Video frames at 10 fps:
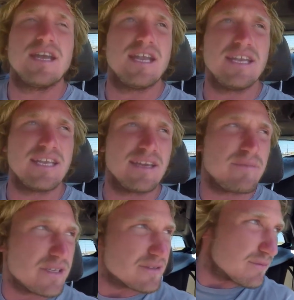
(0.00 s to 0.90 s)
And he gave
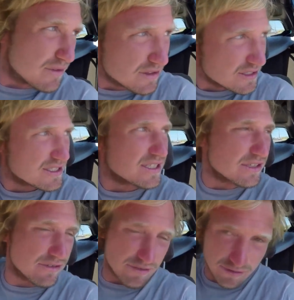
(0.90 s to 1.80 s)
me some really sick
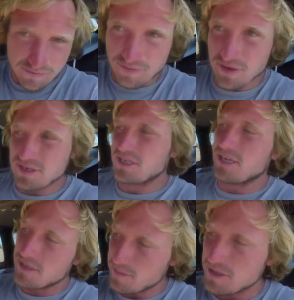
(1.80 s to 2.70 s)
drone footage
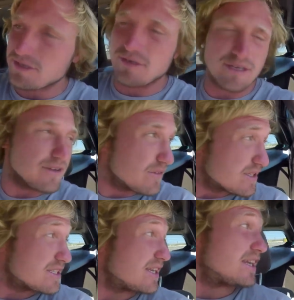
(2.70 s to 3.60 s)
that he's been shooting of
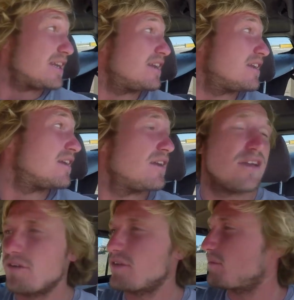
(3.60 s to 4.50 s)
the city
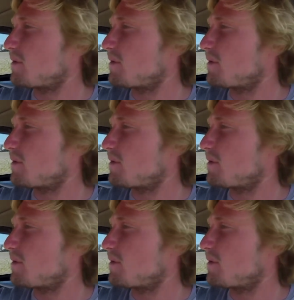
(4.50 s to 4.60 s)
over the